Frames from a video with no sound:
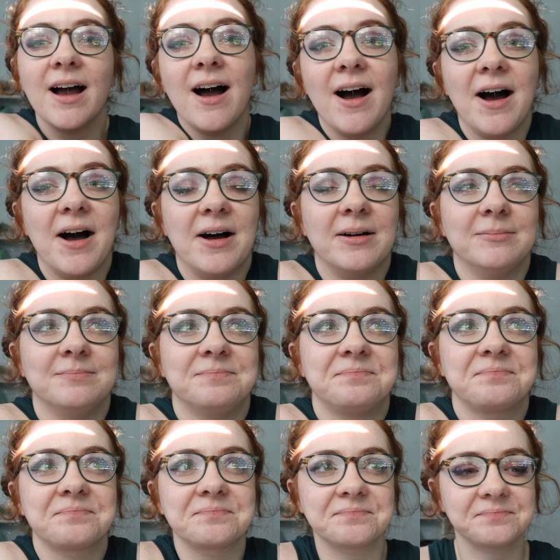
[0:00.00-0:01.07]
So I
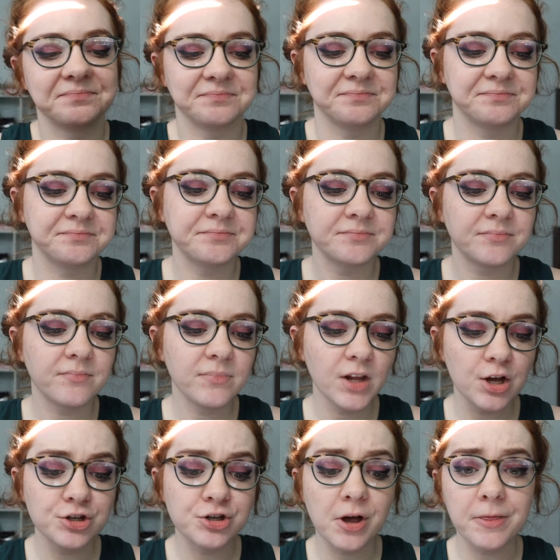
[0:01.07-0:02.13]

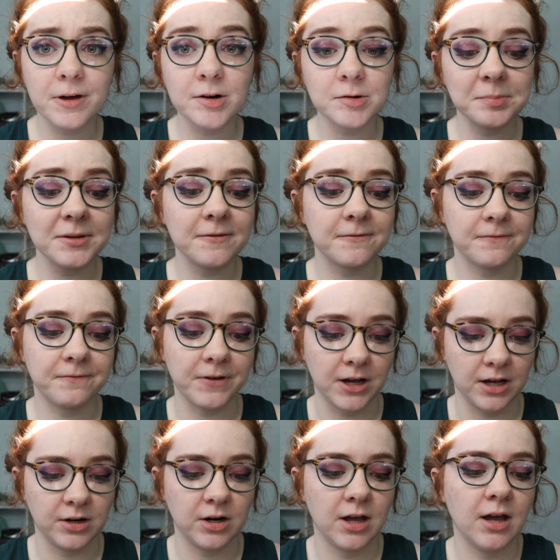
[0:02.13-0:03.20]
thought it would be
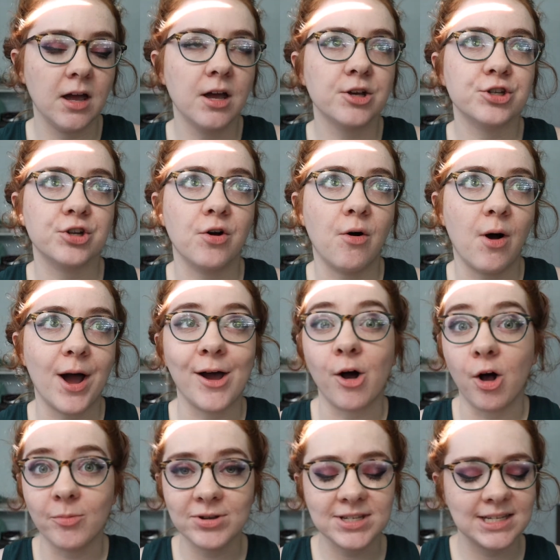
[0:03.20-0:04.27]
fun. So I
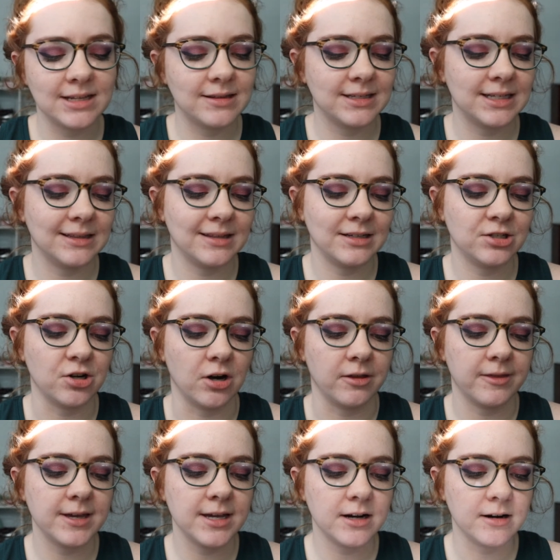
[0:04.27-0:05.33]
almost did this at the start of
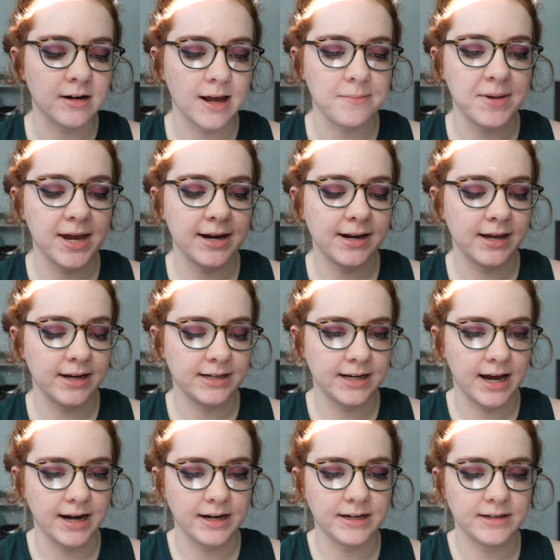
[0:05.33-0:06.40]
the year, and I made a
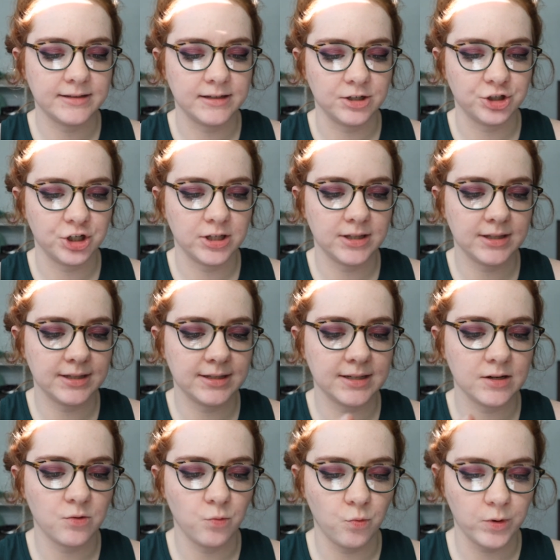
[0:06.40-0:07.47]
Tiny Decisions
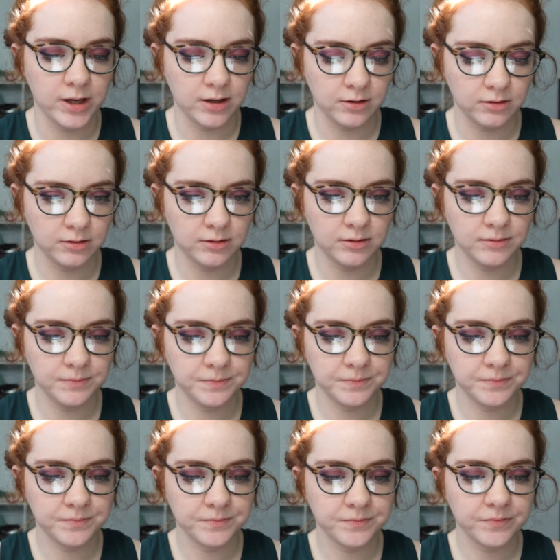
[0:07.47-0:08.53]
wheel
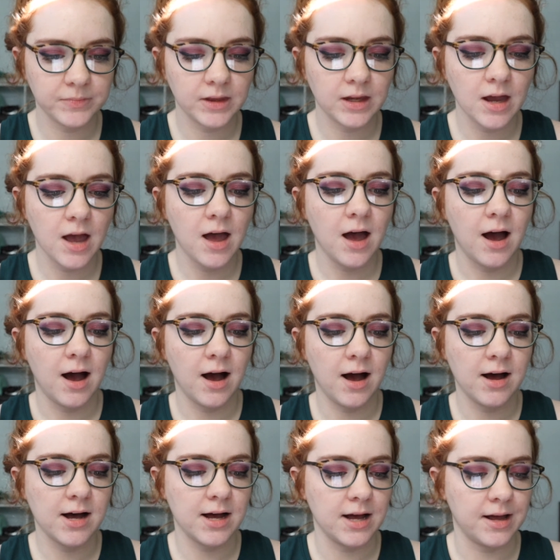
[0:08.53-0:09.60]

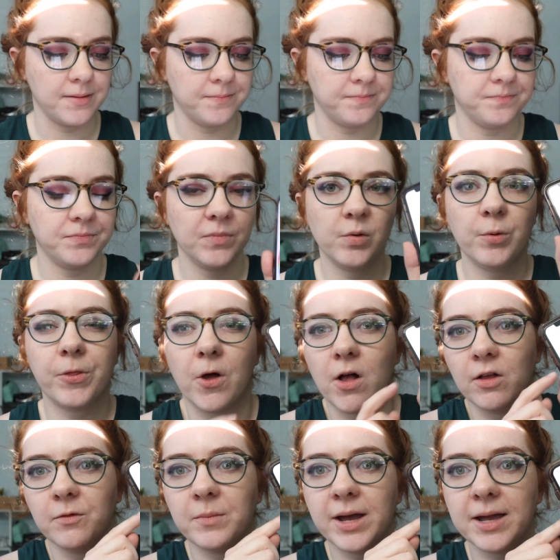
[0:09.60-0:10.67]
with
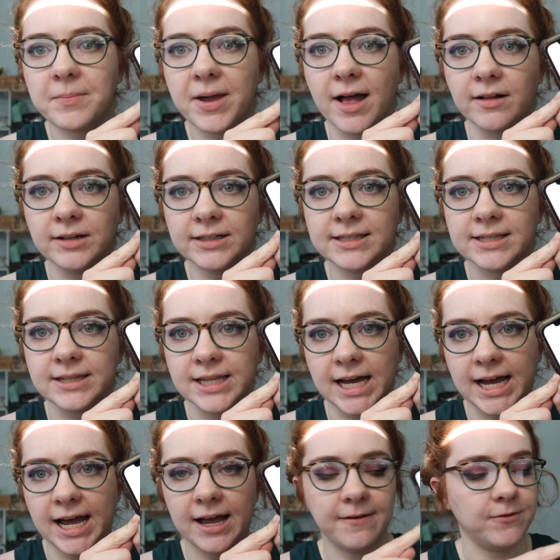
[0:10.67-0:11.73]
all of my palettes
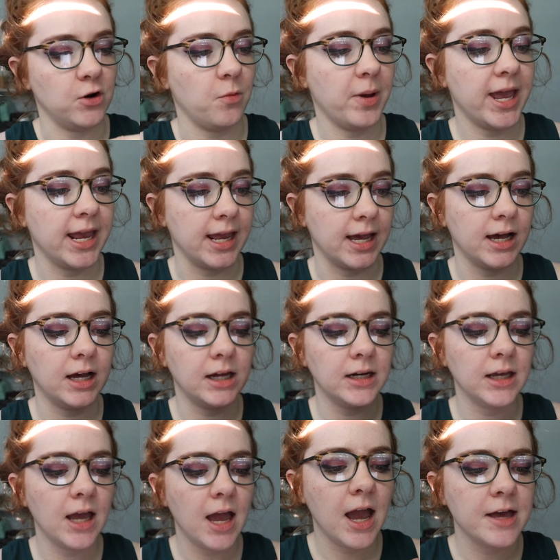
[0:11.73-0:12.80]
that have no
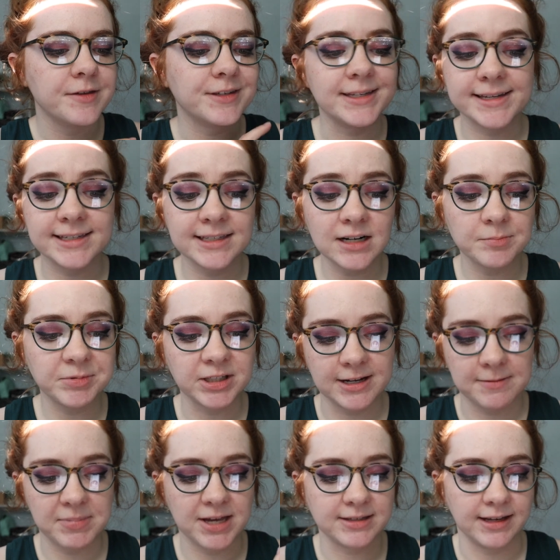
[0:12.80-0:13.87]
pan. This isn't up to
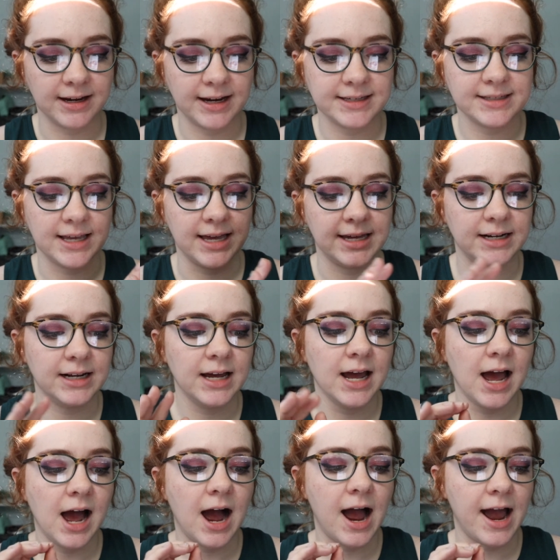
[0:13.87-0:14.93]
date because, like I said,
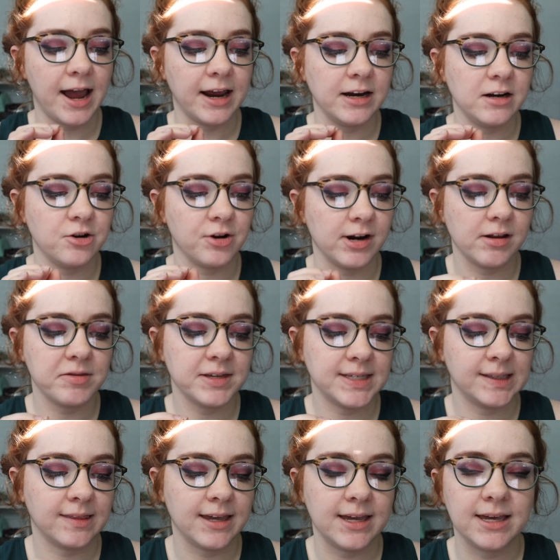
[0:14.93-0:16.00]
I created this
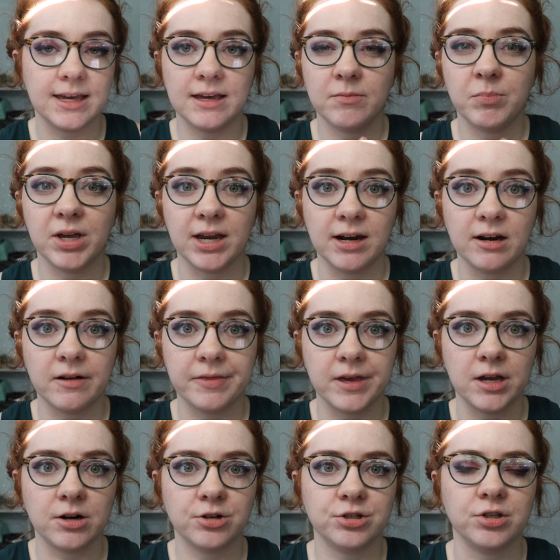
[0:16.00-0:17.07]
at the beginning of the
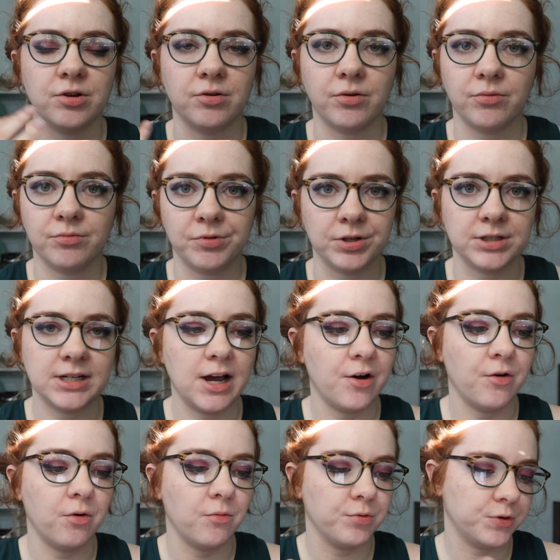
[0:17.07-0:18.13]
year, so there's
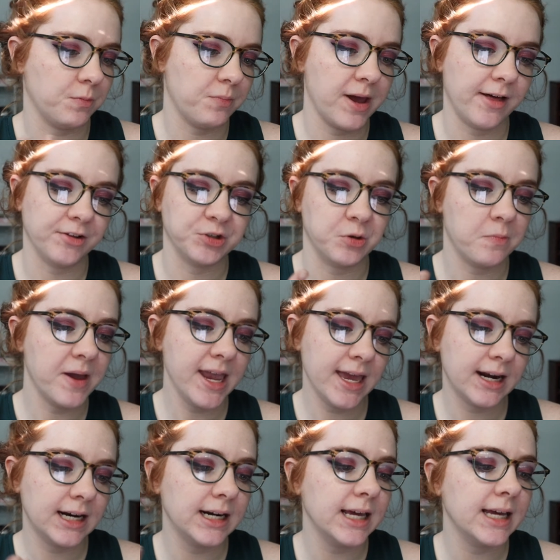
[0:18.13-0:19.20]
now some palettes with
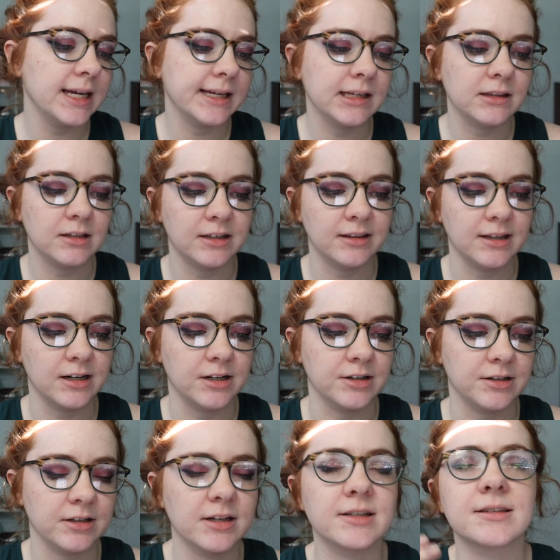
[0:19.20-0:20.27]
pan in it, and then
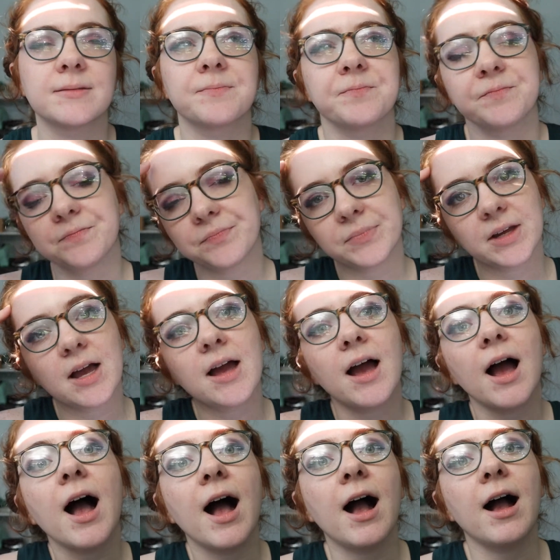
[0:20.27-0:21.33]
because
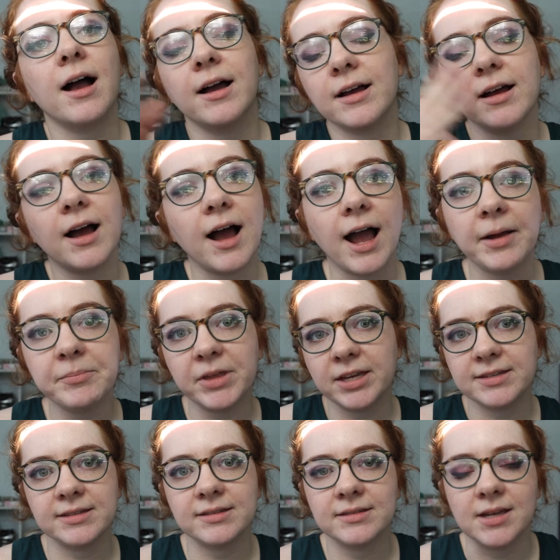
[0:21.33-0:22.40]
I'm like
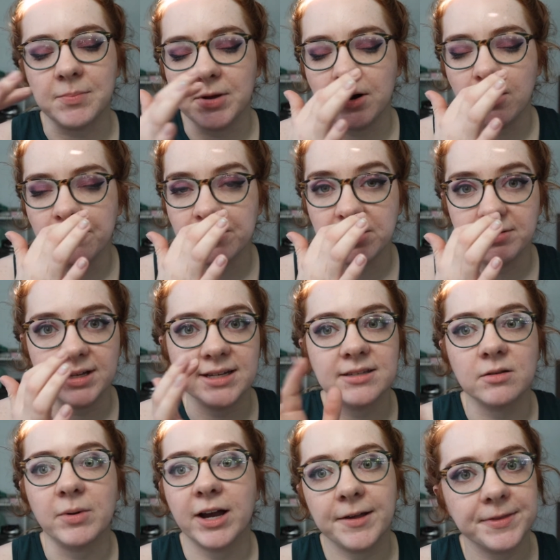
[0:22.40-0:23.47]
skipping all over the place.
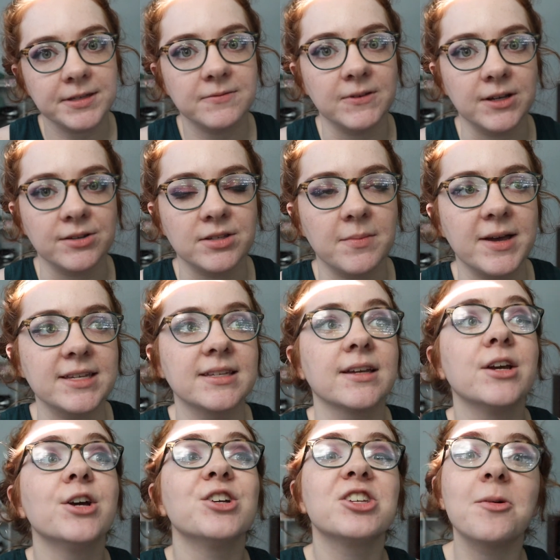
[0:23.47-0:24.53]
Oh my god, this video is a mess.
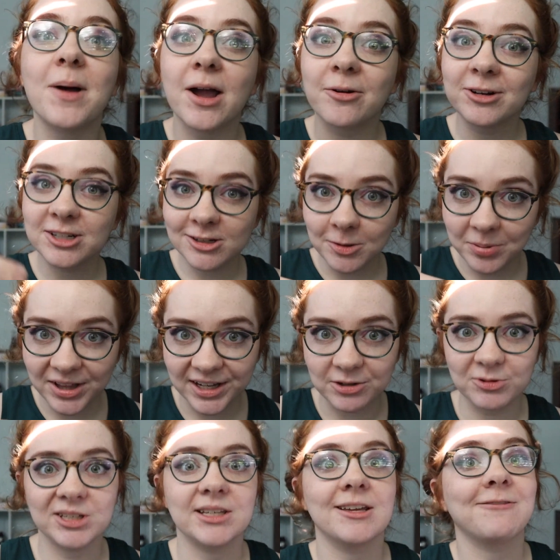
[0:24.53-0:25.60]
So my original plan
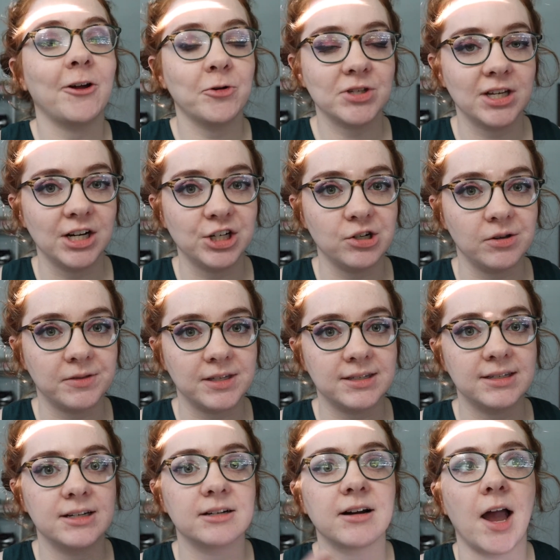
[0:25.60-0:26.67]
was, if I was going to do it
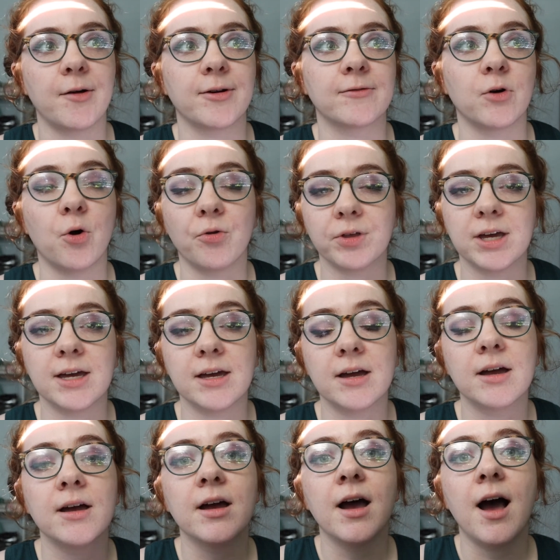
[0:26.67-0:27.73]
this year, I would have only
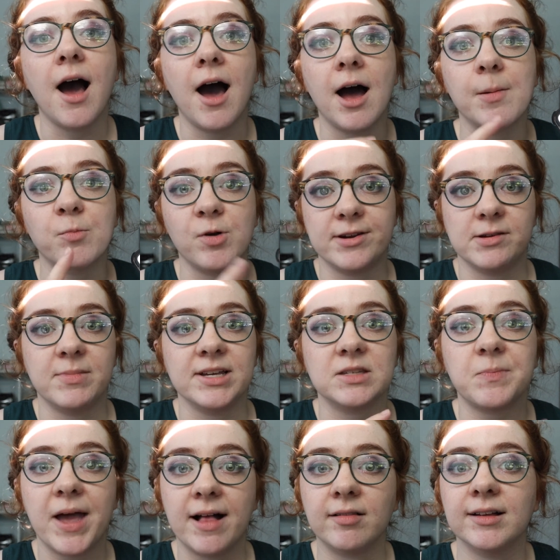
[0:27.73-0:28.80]
randomized
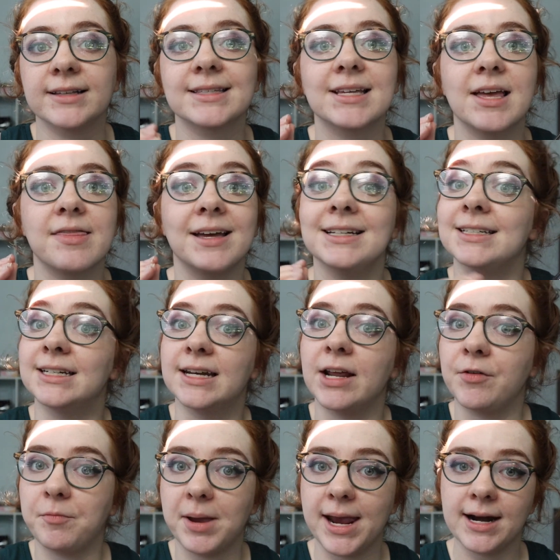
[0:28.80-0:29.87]
palettes that didn't
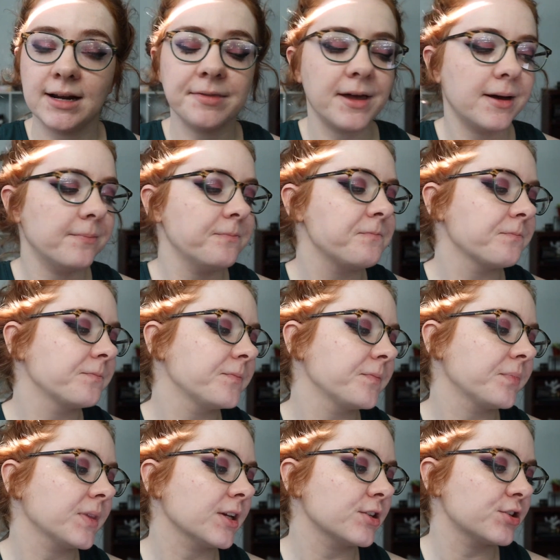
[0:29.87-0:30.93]
have pan in them.
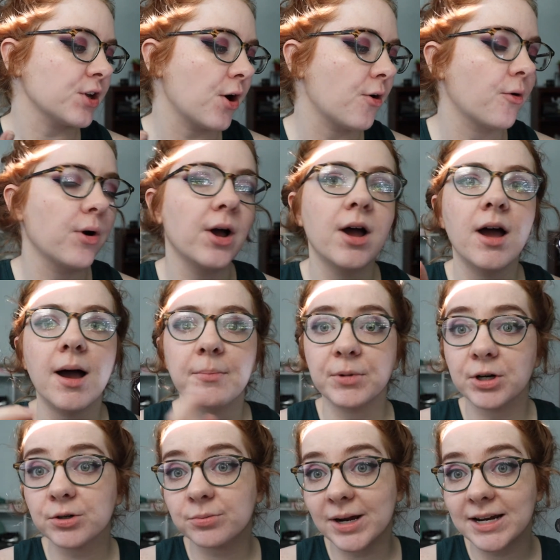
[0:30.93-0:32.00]
So I'm
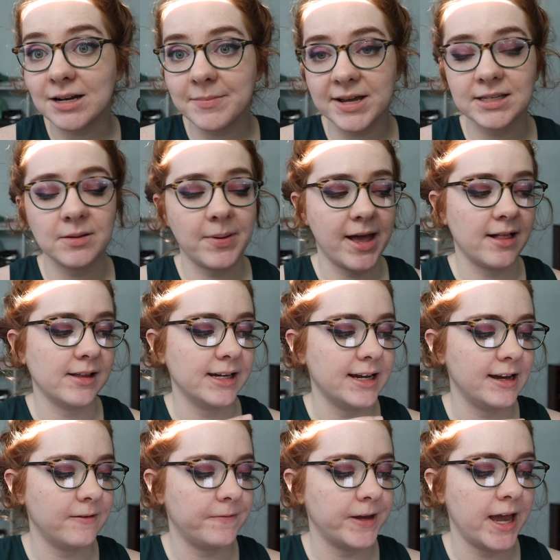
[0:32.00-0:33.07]
going to randomize a
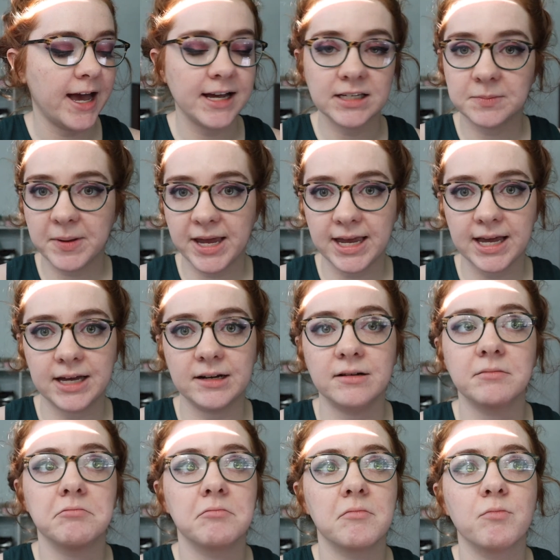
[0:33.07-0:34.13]
palette. If it has
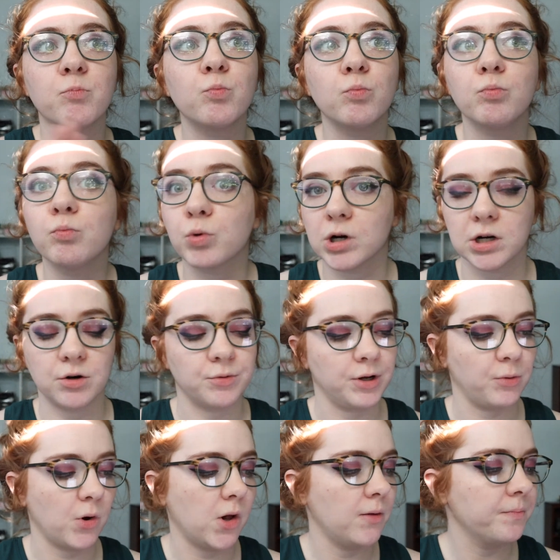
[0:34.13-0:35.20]
pan, we're going to
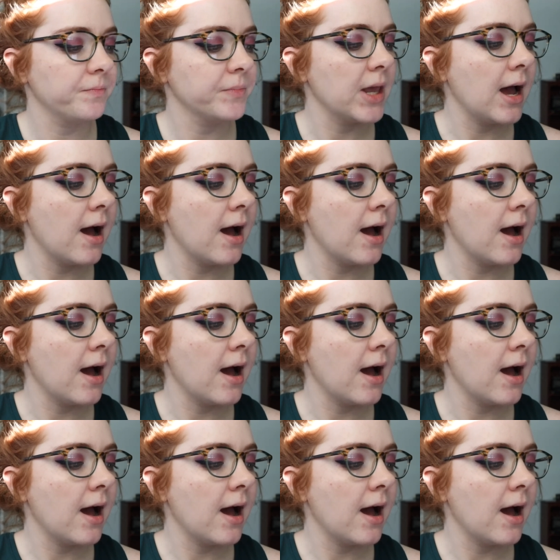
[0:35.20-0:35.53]
re-roll.